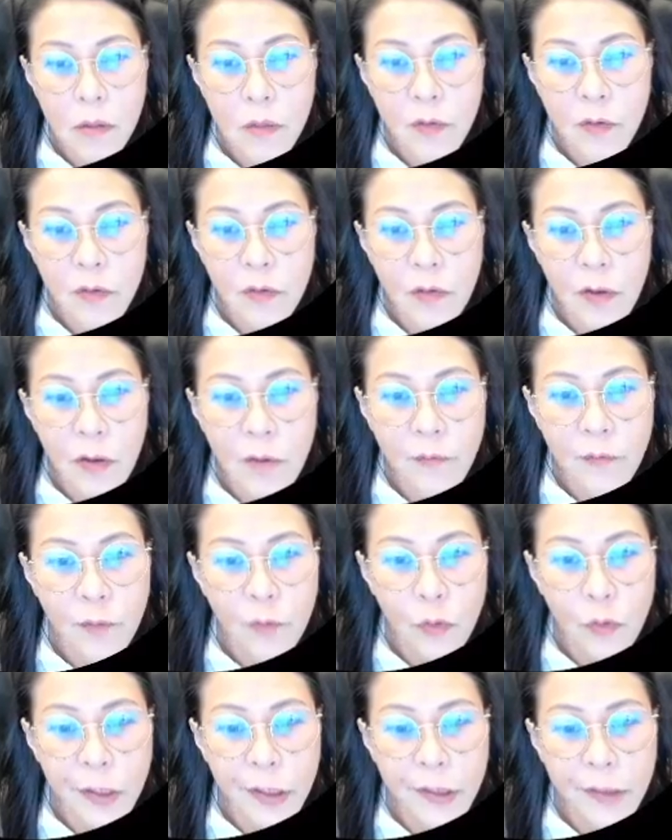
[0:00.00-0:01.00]
This one
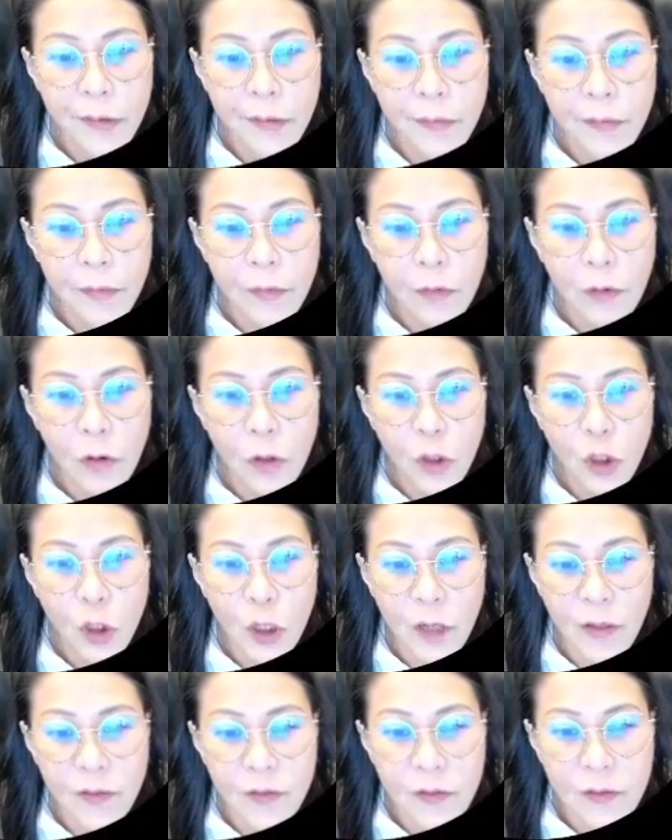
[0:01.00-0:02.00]
Fu Yin got
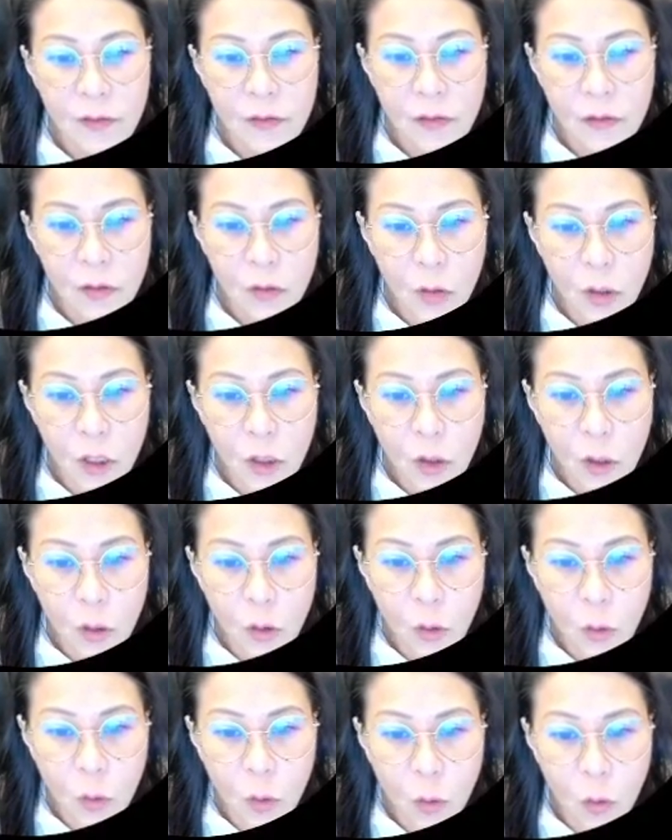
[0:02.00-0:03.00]
chance. 28
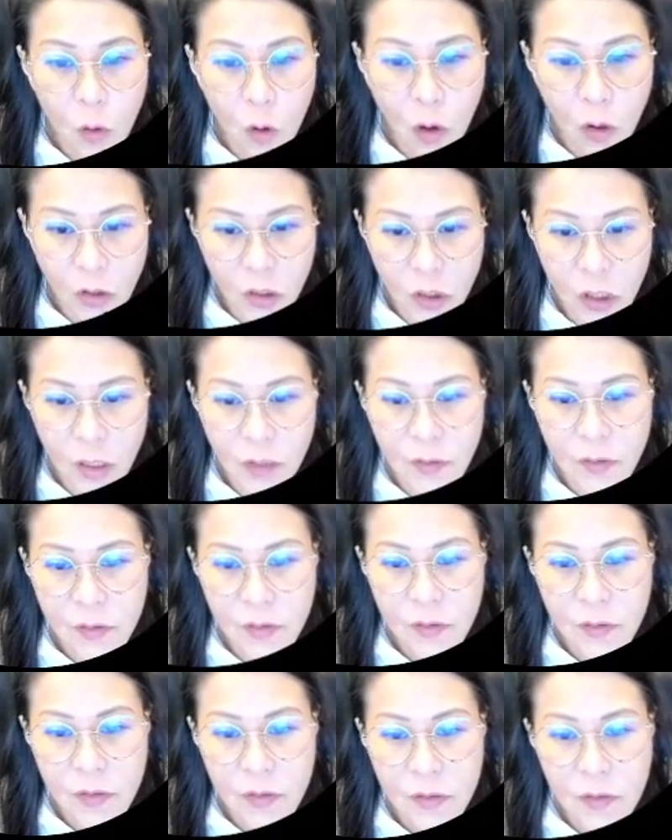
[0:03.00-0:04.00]
got
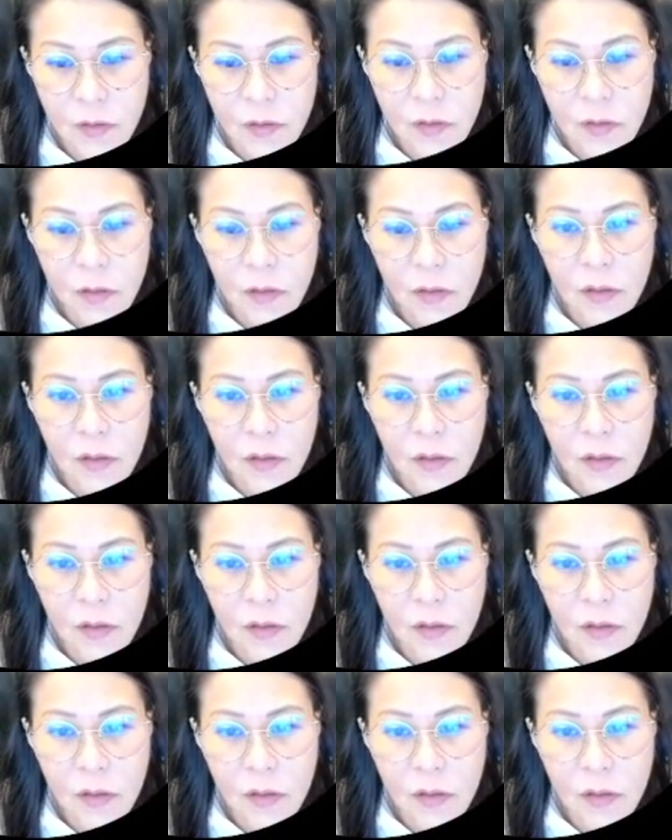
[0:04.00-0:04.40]
chance.